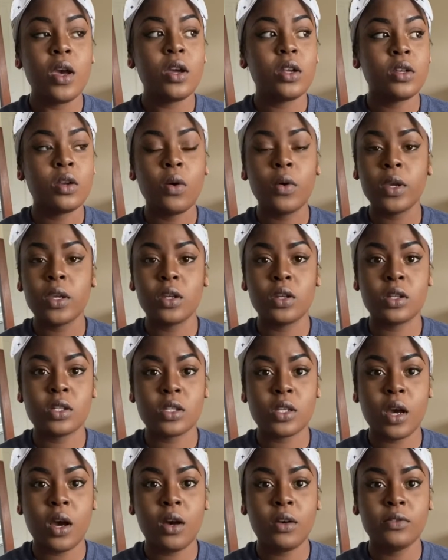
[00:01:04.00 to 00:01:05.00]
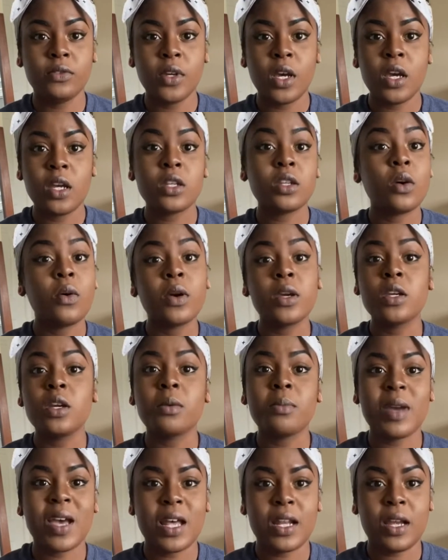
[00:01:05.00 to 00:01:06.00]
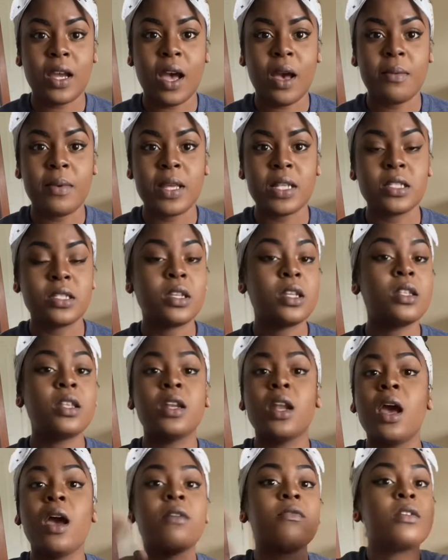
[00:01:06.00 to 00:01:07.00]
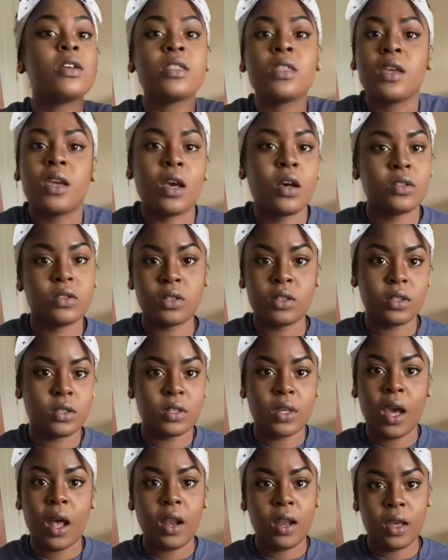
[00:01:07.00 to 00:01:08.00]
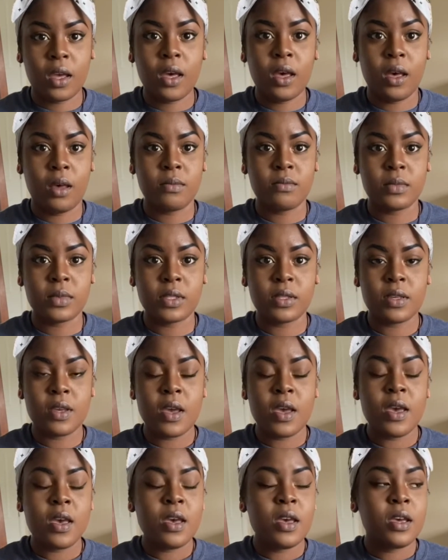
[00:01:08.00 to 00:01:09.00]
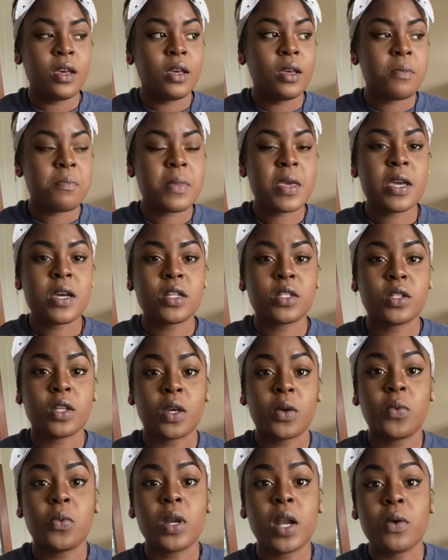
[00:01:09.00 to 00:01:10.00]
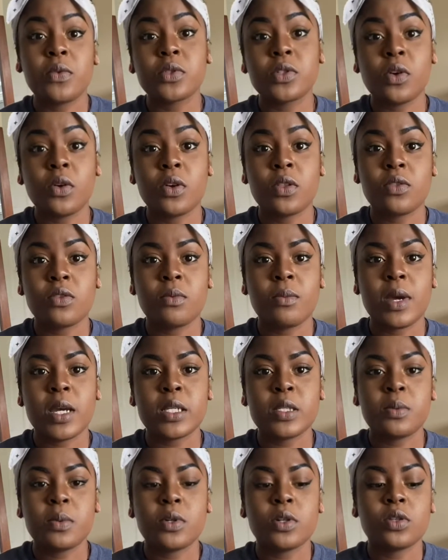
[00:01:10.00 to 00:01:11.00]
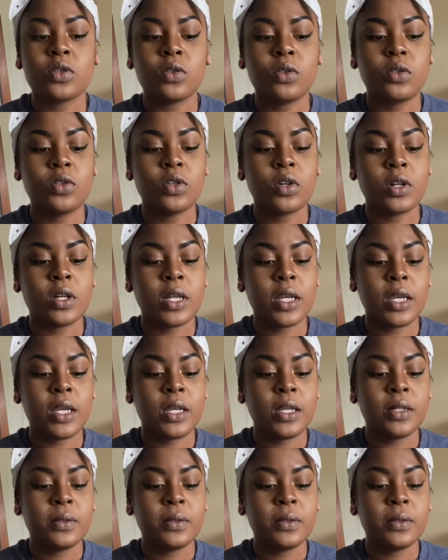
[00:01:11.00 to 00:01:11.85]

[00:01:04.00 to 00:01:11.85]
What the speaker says: Knowing yourself, knowing your bad habits, and then everything else just kind of comes. Because like when I was going through my spiritual journey,